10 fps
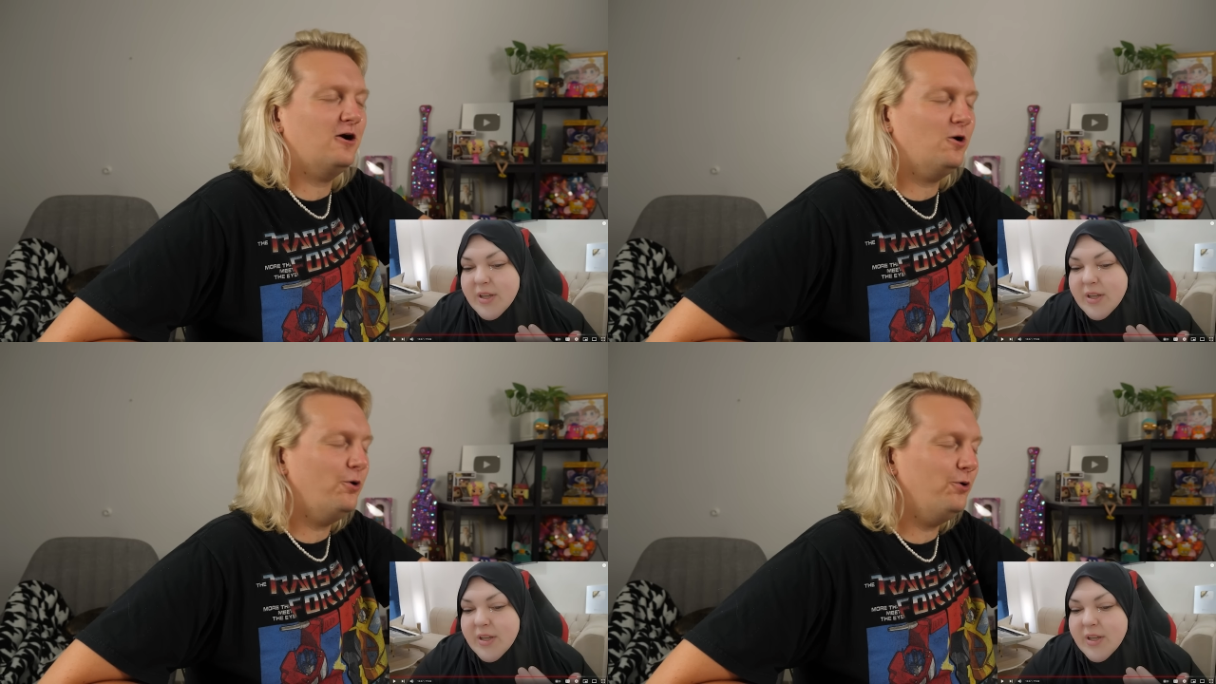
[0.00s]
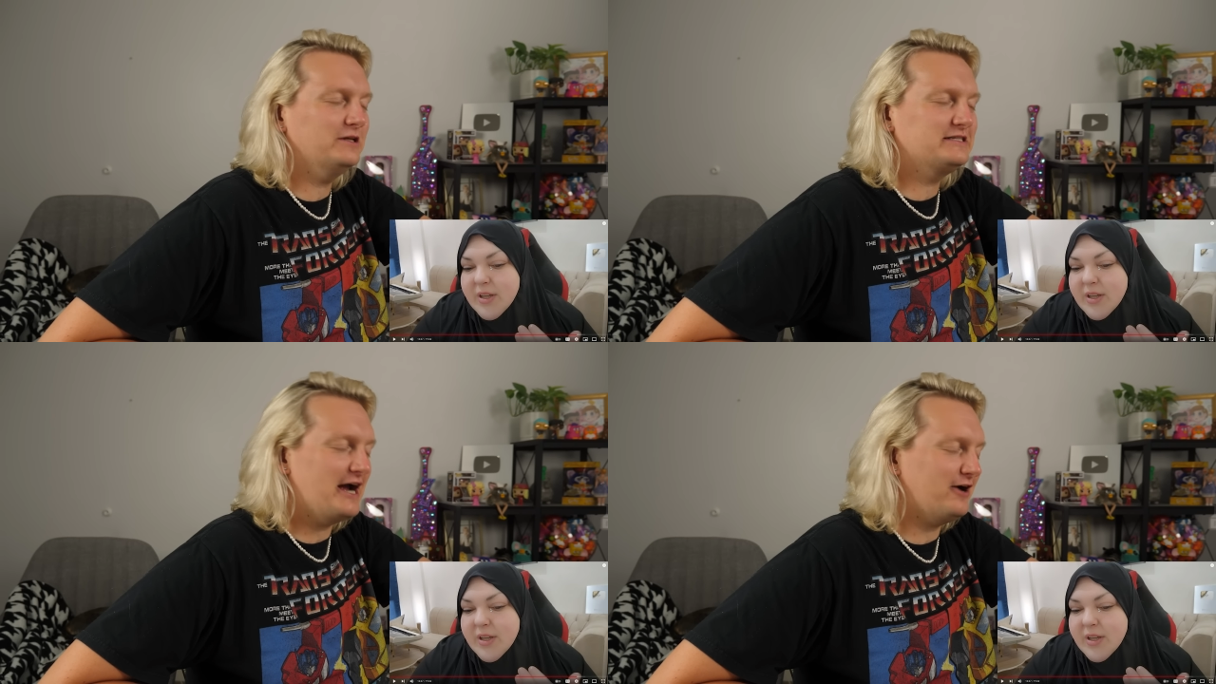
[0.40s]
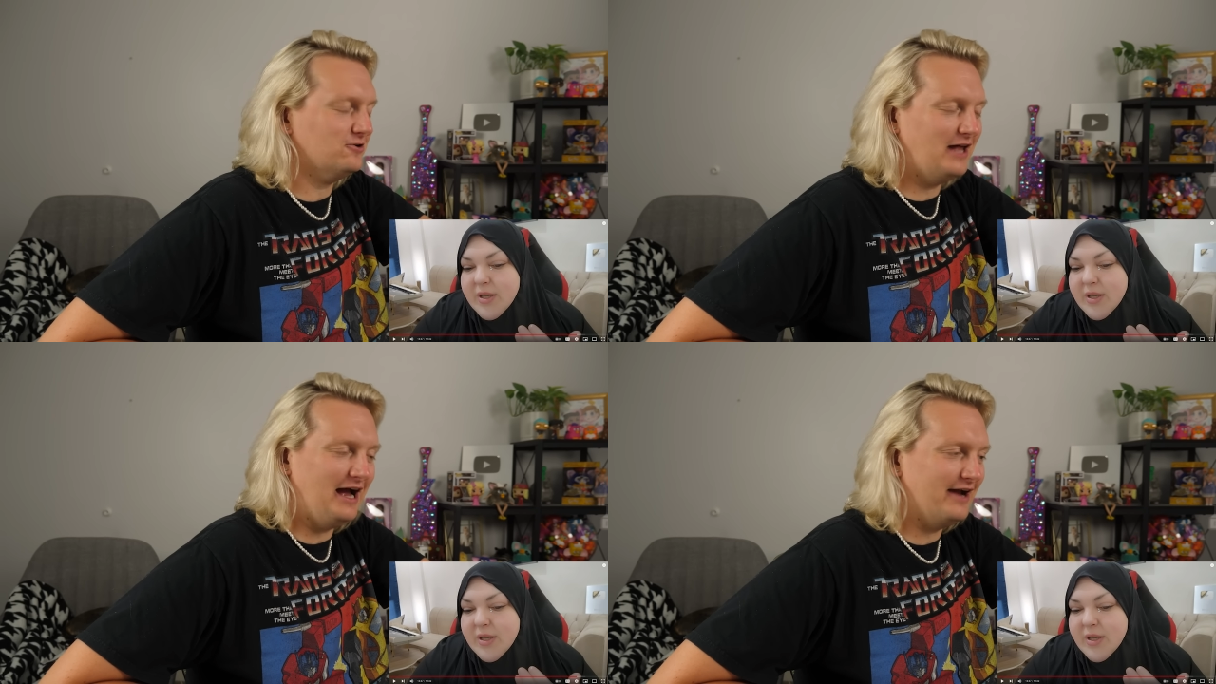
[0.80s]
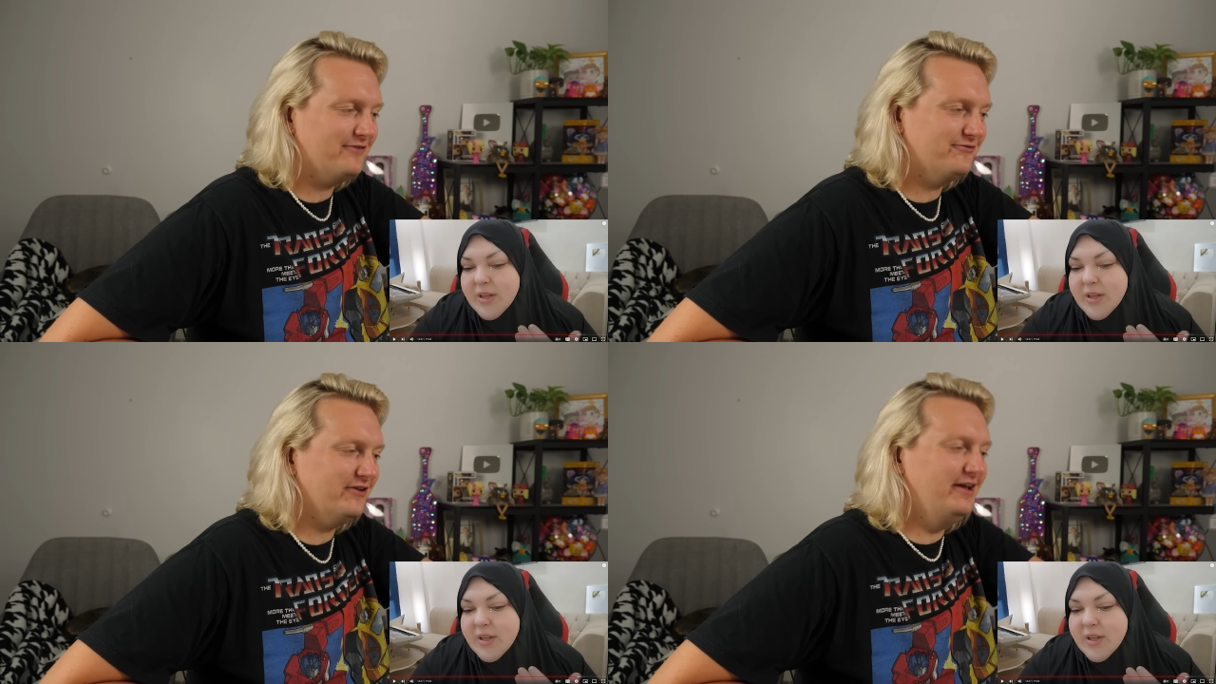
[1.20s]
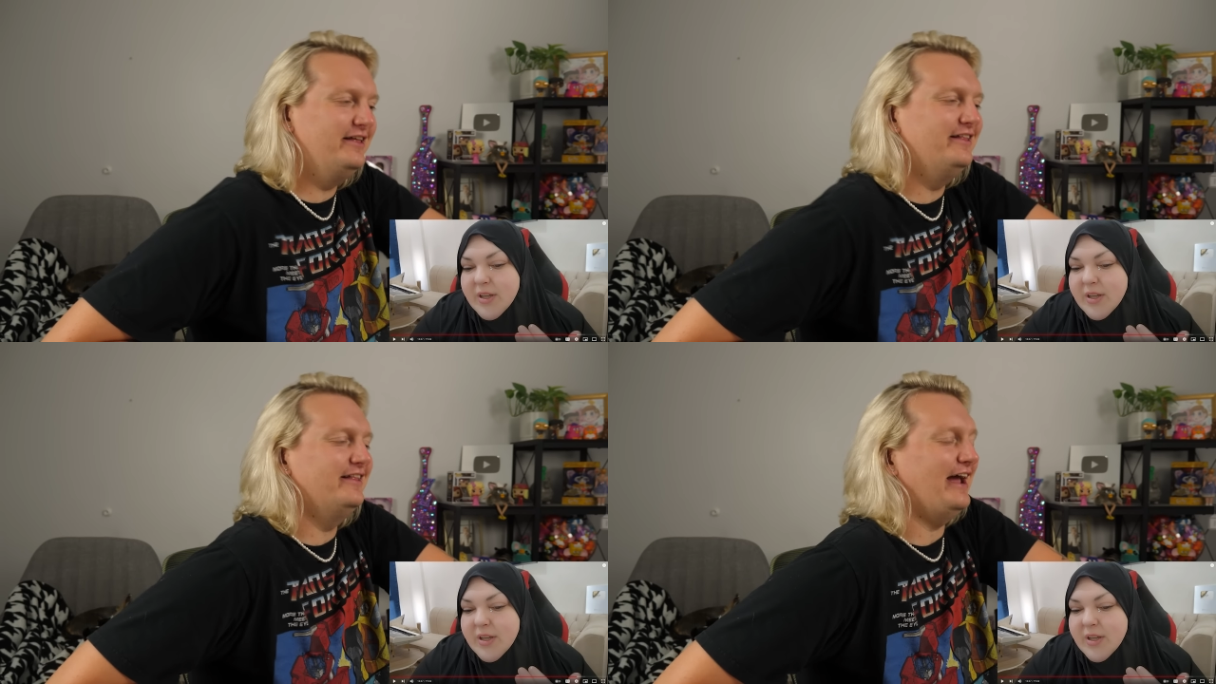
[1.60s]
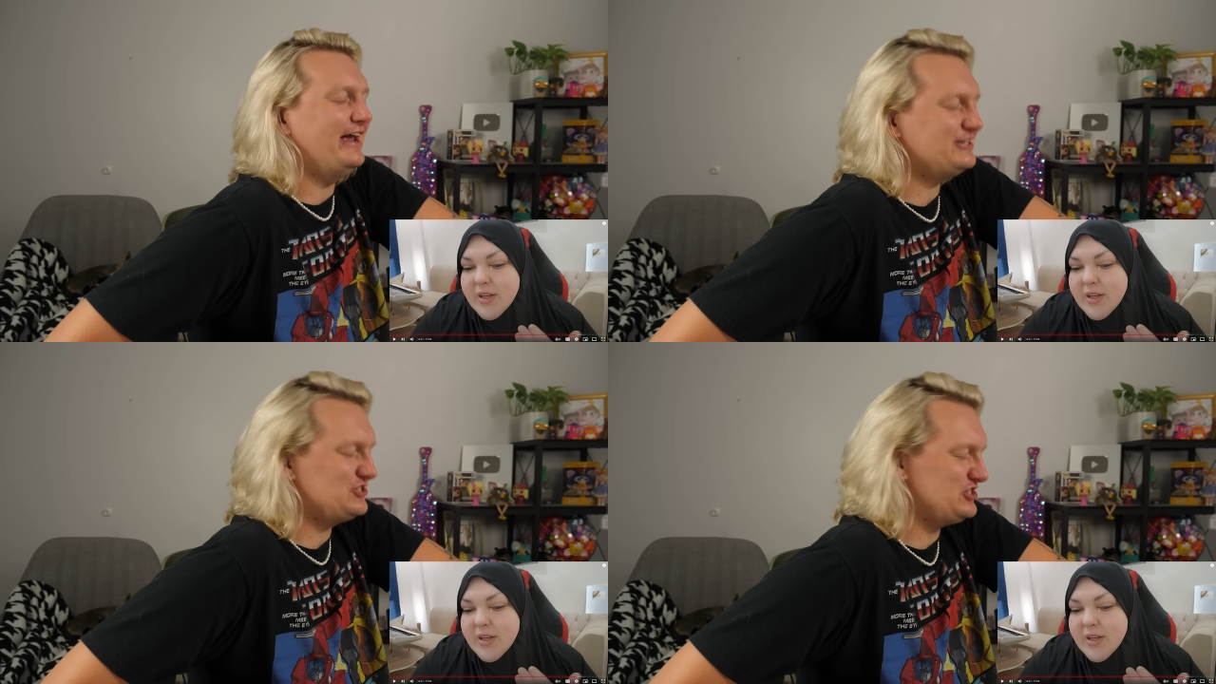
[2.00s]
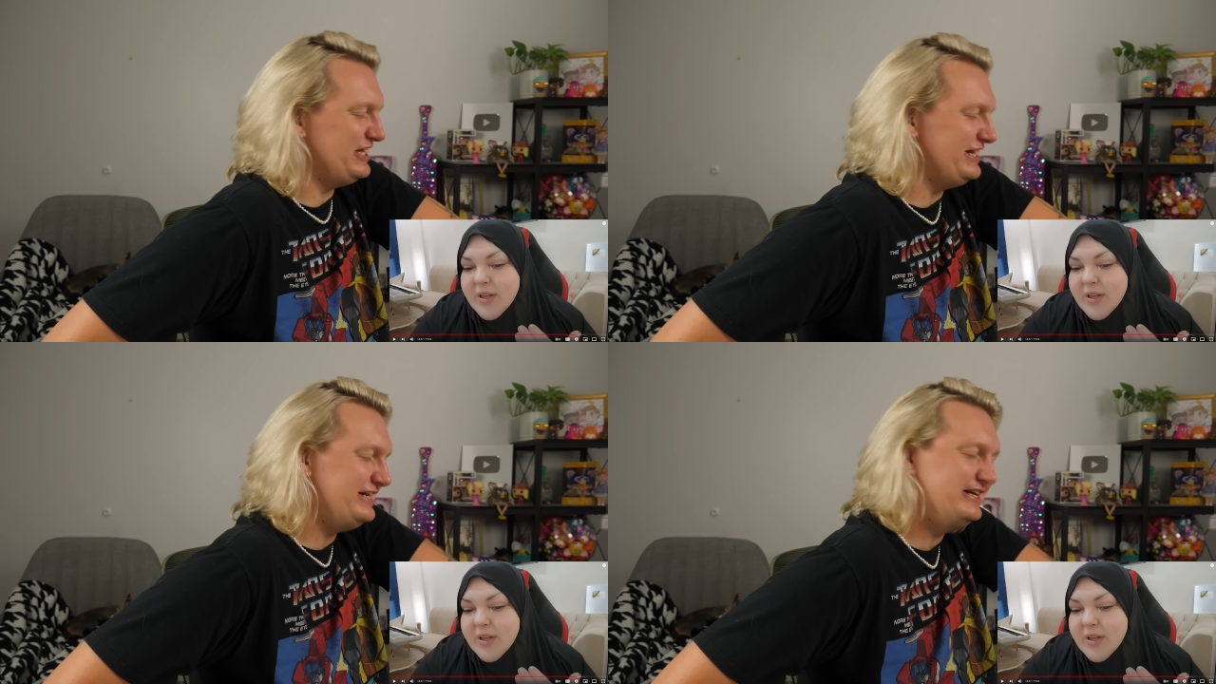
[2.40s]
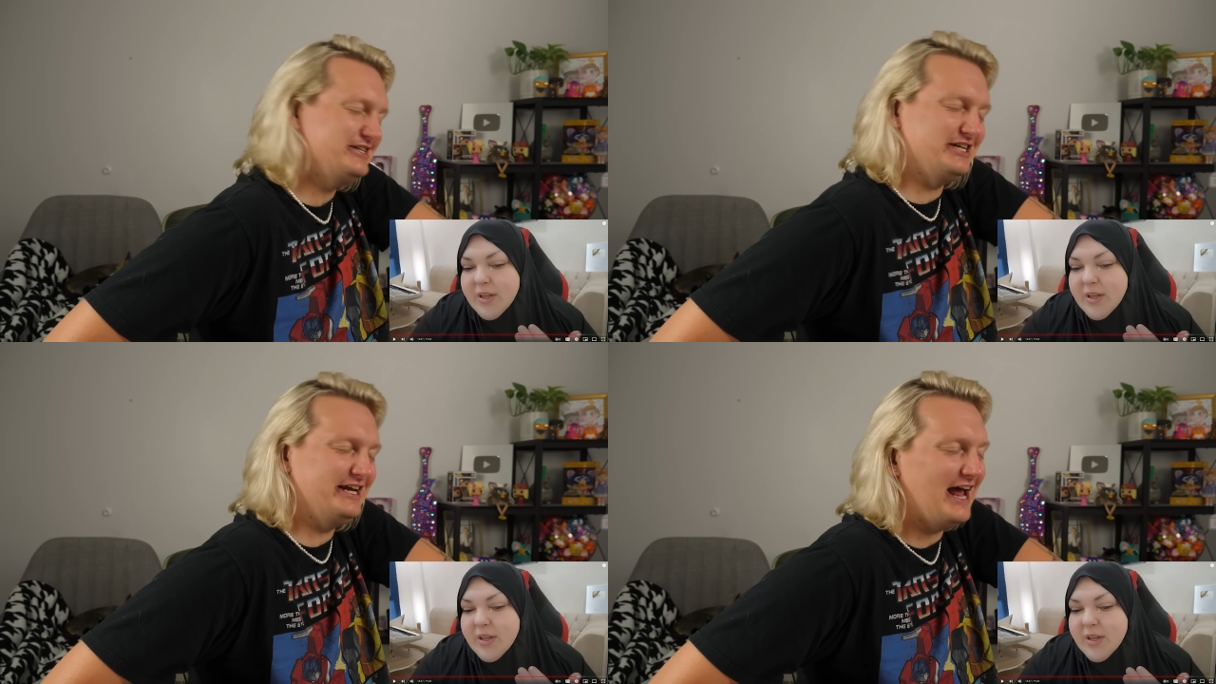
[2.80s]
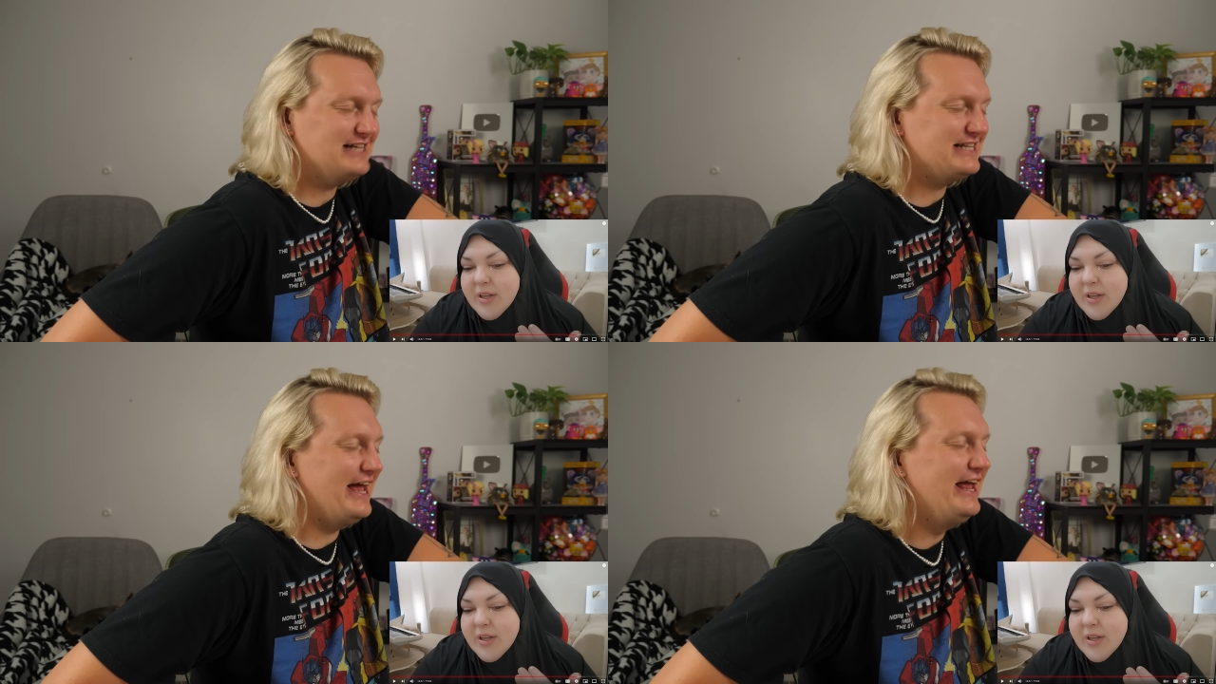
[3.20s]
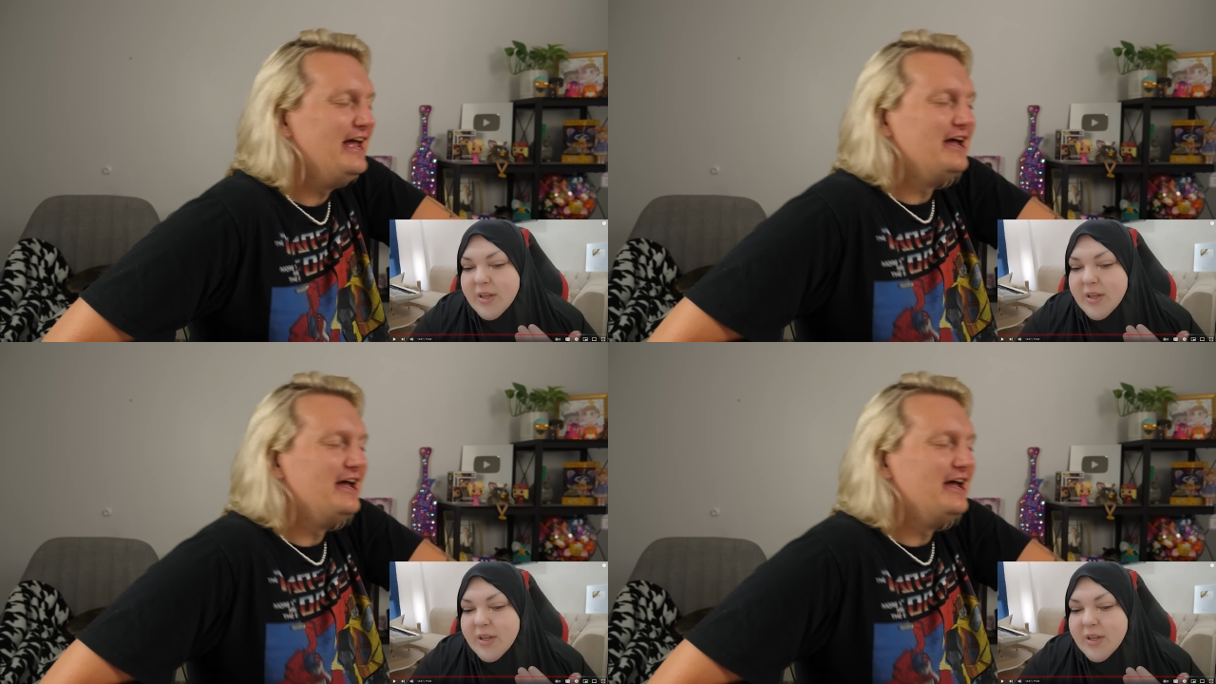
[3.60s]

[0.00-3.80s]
Speaker 1: her whole entire life. Like, she hasn't